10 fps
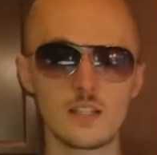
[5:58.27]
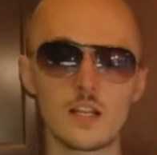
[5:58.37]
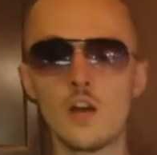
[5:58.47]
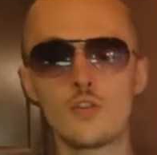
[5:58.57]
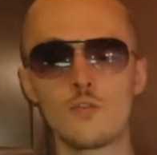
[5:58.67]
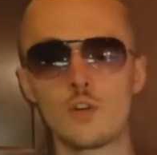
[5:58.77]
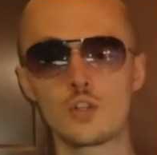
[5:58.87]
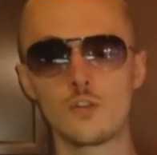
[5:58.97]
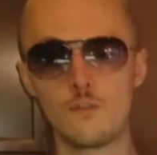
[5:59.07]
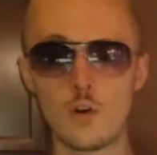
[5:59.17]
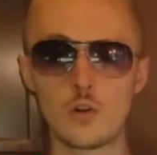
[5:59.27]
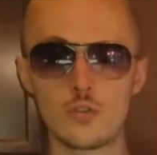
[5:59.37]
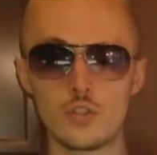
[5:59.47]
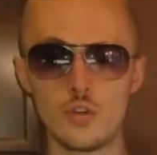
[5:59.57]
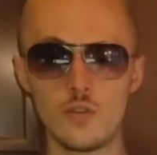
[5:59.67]
the controversial photo
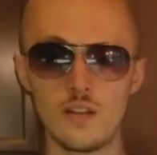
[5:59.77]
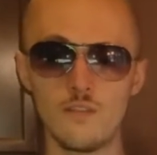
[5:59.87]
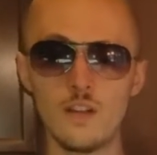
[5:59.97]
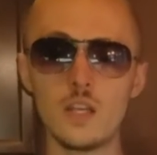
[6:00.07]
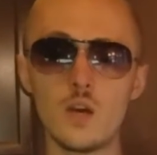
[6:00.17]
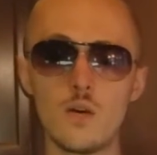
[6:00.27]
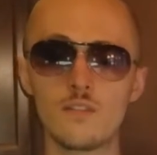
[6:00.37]
shoot and video